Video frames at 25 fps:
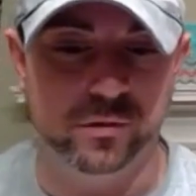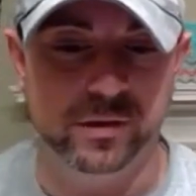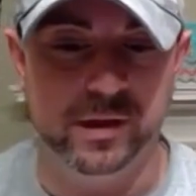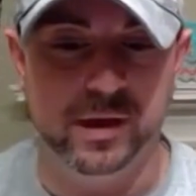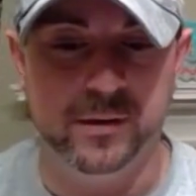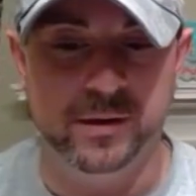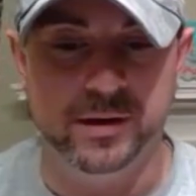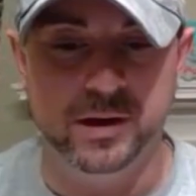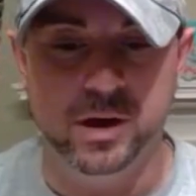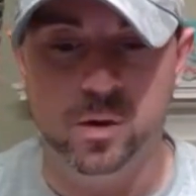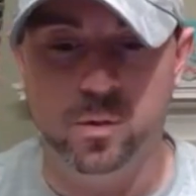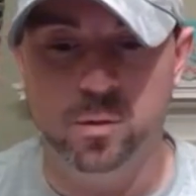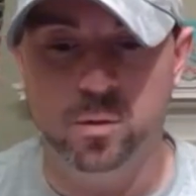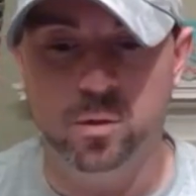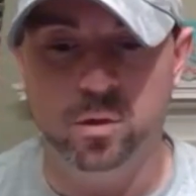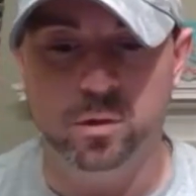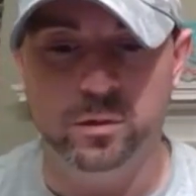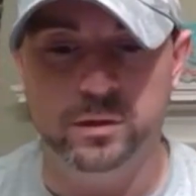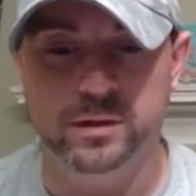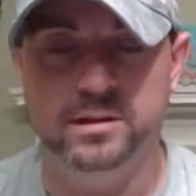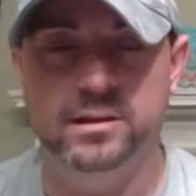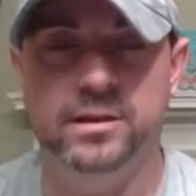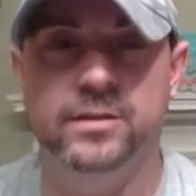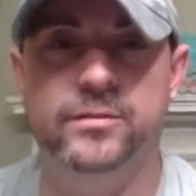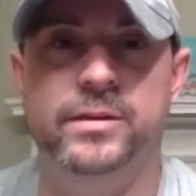Now, I know we're
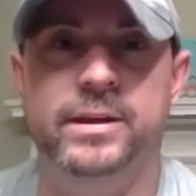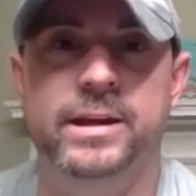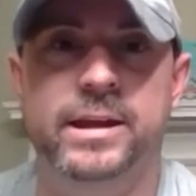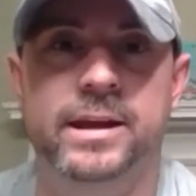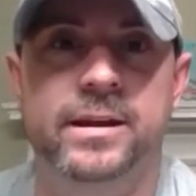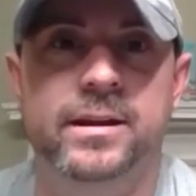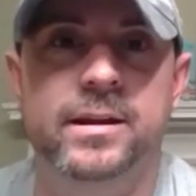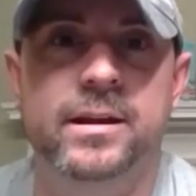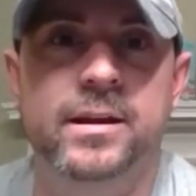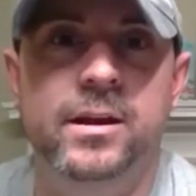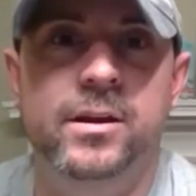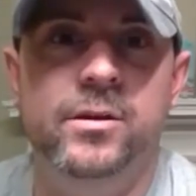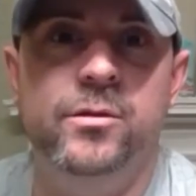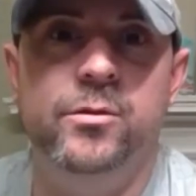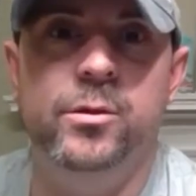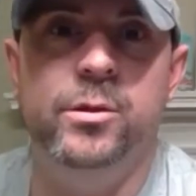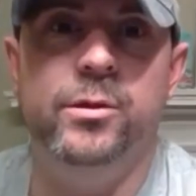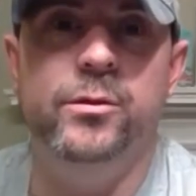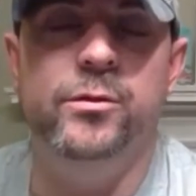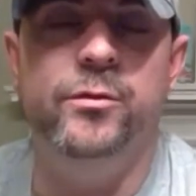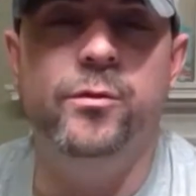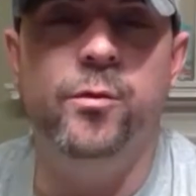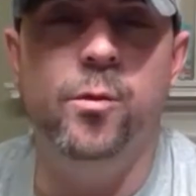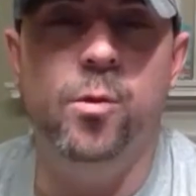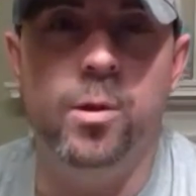only living it for the
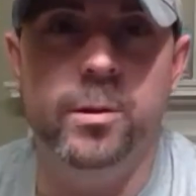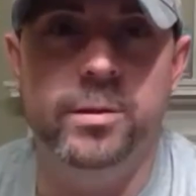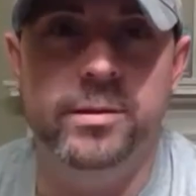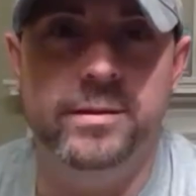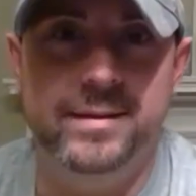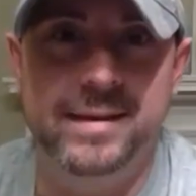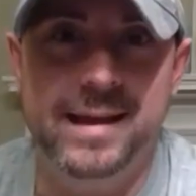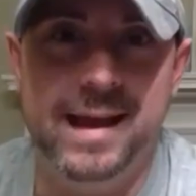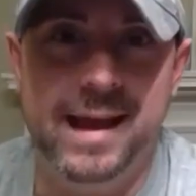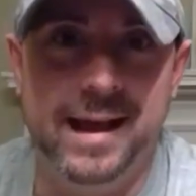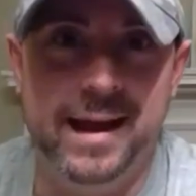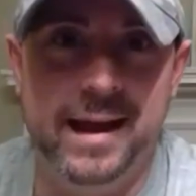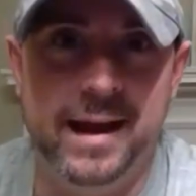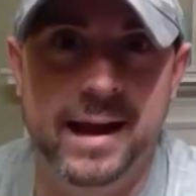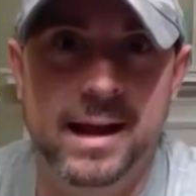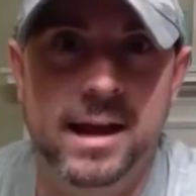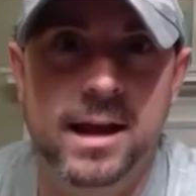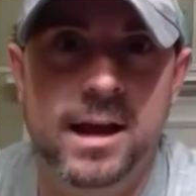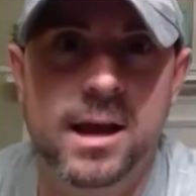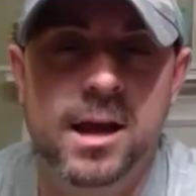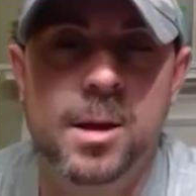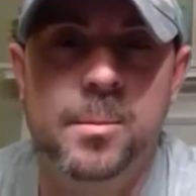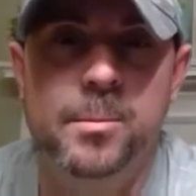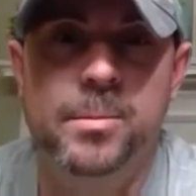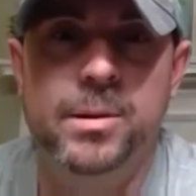fourth day,
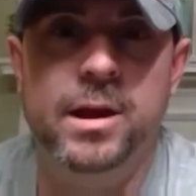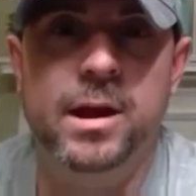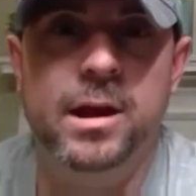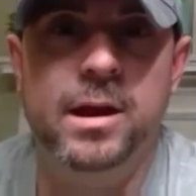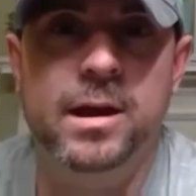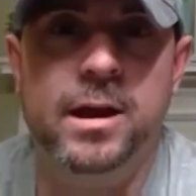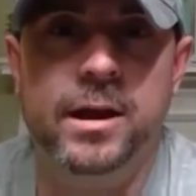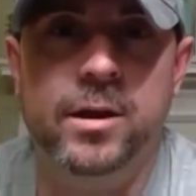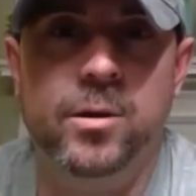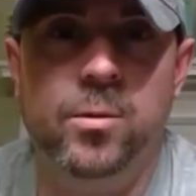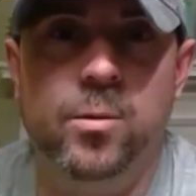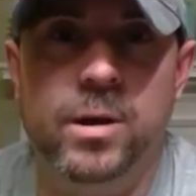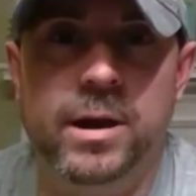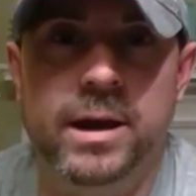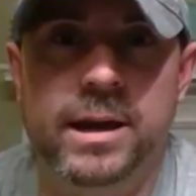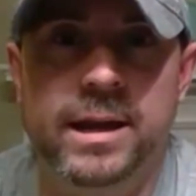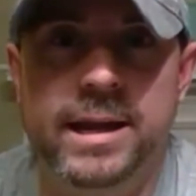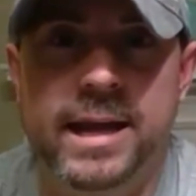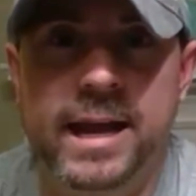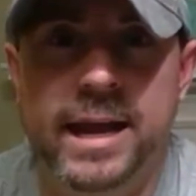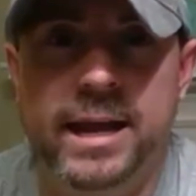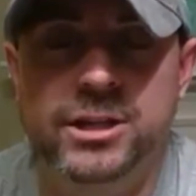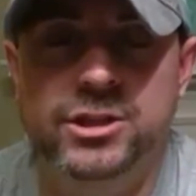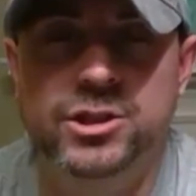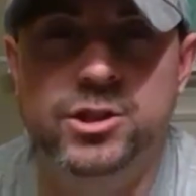but I kind of want to
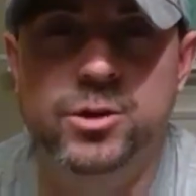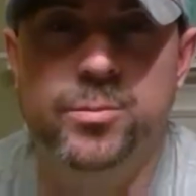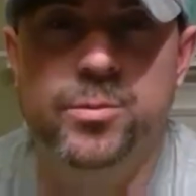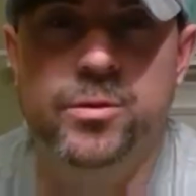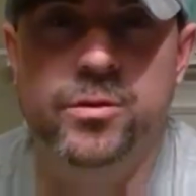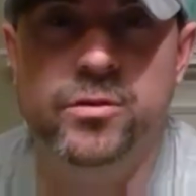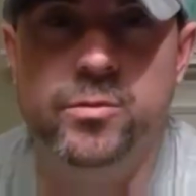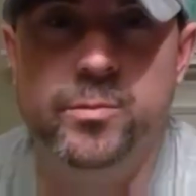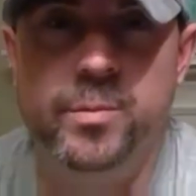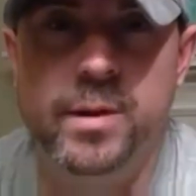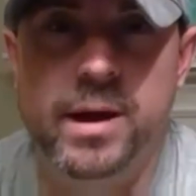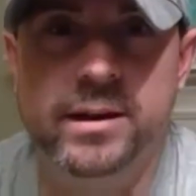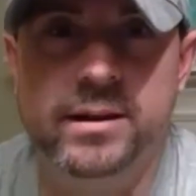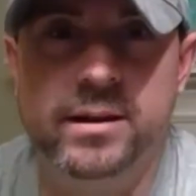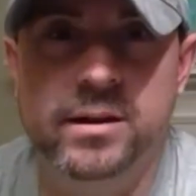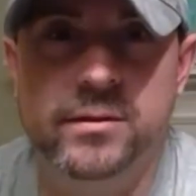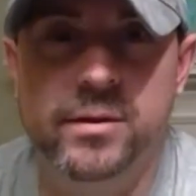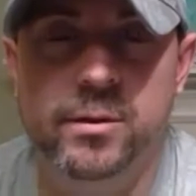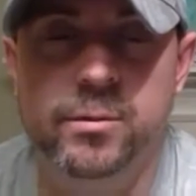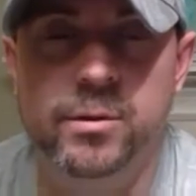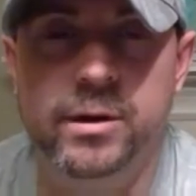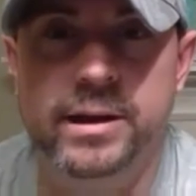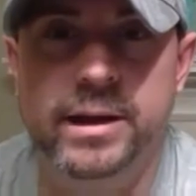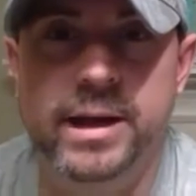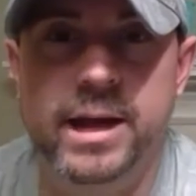gauge your perspective. I
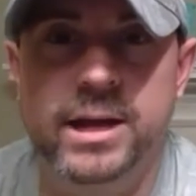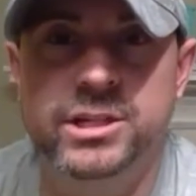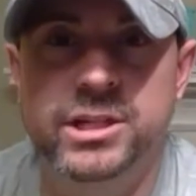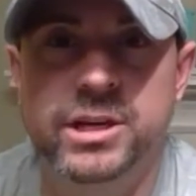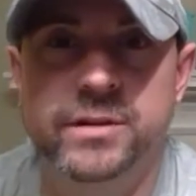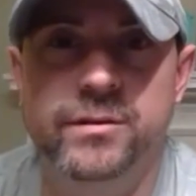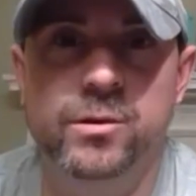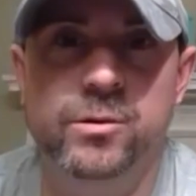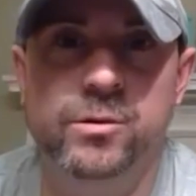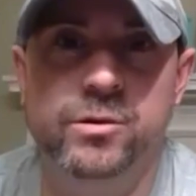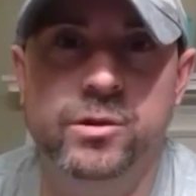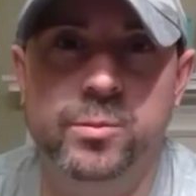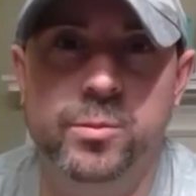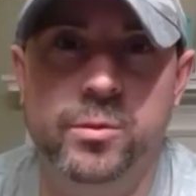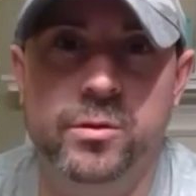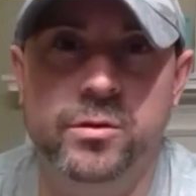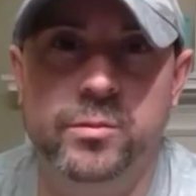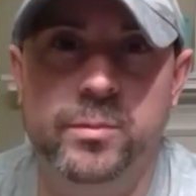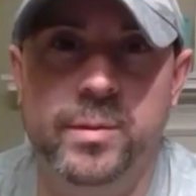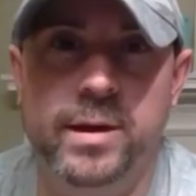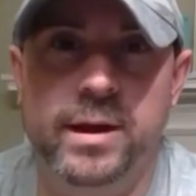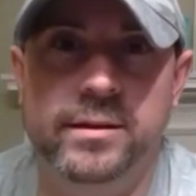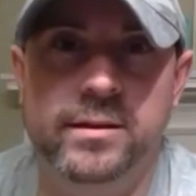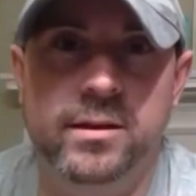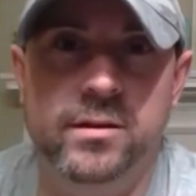want to gauge everyone's
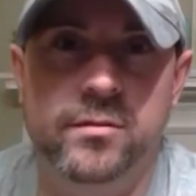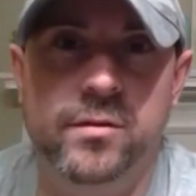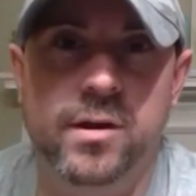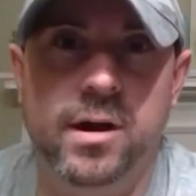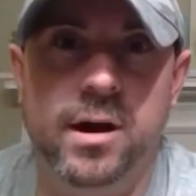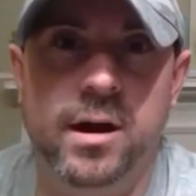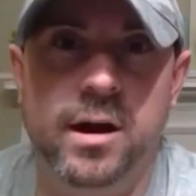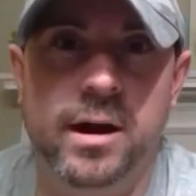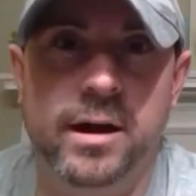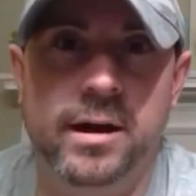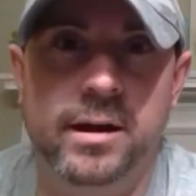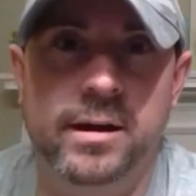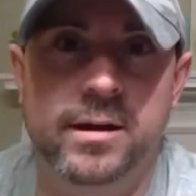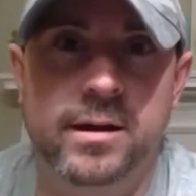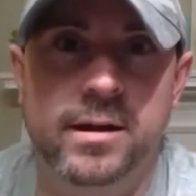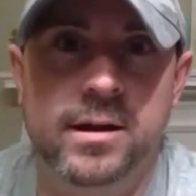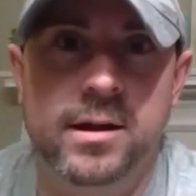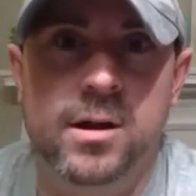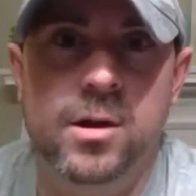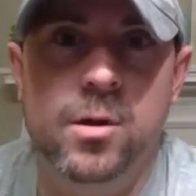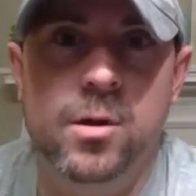perspective on